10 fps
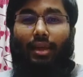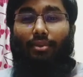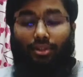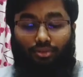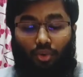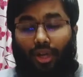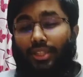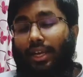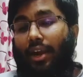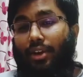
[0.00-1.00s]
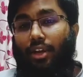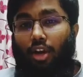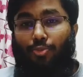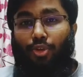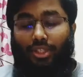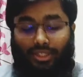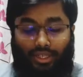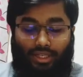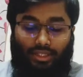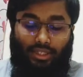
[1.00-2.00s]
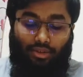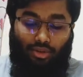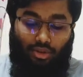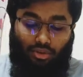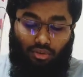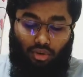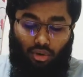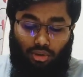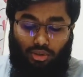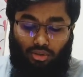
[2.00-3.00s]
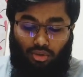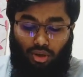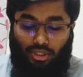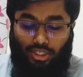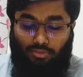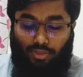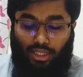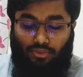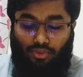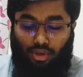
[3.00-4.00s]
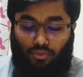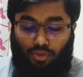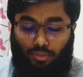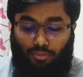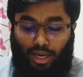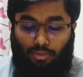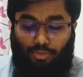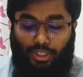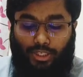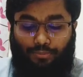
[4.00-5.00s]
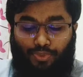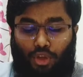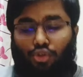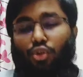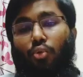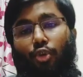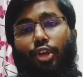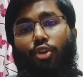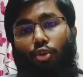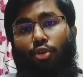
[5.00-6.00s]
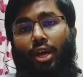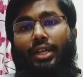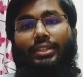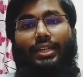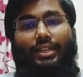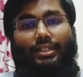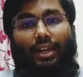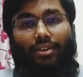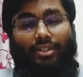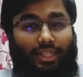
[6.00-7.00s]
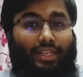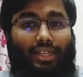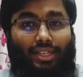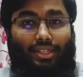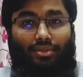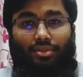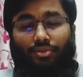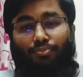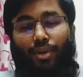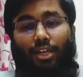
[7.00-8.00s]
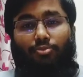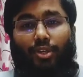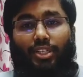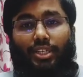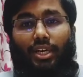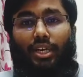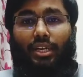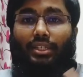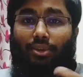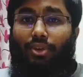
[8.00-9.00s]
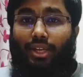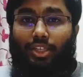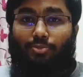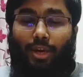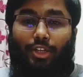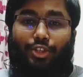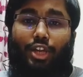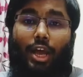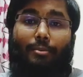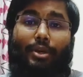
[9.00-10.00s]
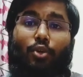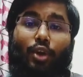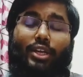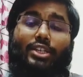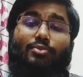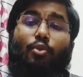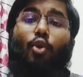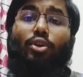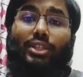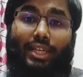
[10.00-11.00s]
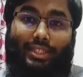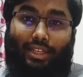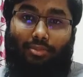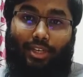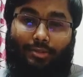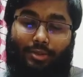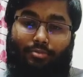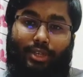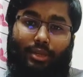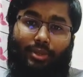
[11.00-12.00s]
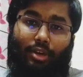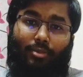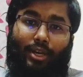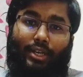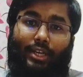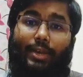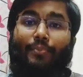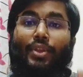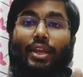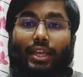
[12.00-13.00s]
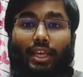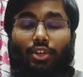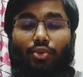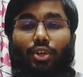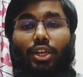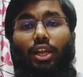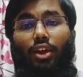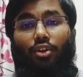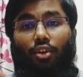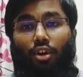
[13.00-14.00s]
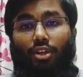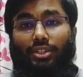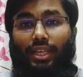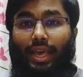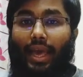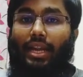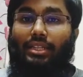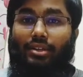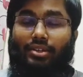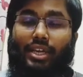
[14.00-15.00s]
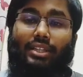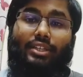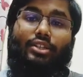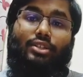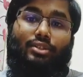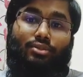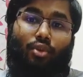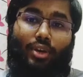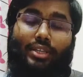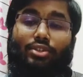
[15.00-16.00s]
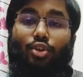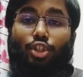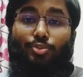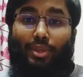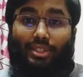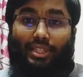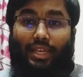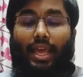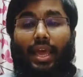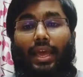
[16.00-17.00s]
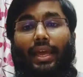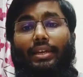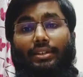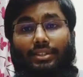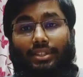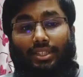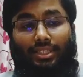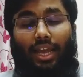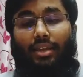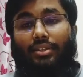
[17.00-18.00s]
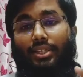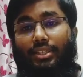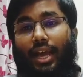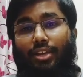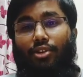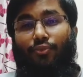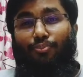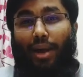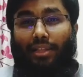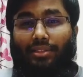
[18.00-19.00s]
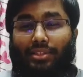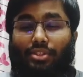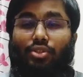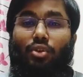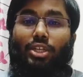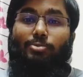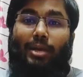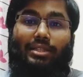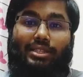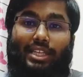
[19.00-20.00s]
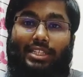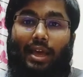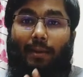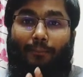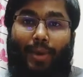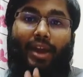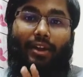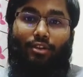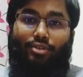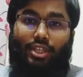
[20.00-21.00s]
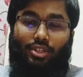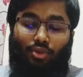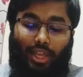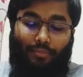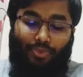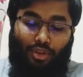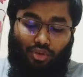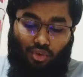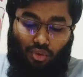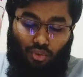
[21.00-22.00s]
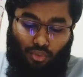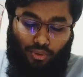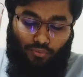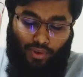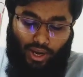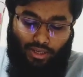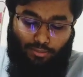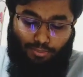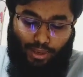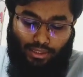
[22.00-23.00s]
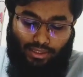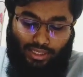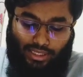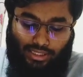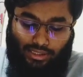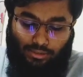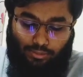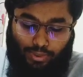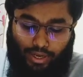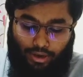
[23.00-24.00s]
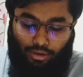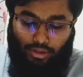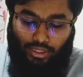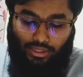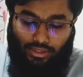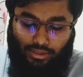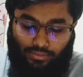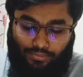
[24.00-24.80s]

and when the cardiac output is decreased, this will also causes much fall of the blood pressure. So we know that there is decreased blood pressure during inspiration, but when it is more than 10 millimeter mercury, it will cause another sign. There is known as Kussmaul sign, and this kind of pulse is known as pulsus paradoxus. Okay, so we find pulsus paradoxus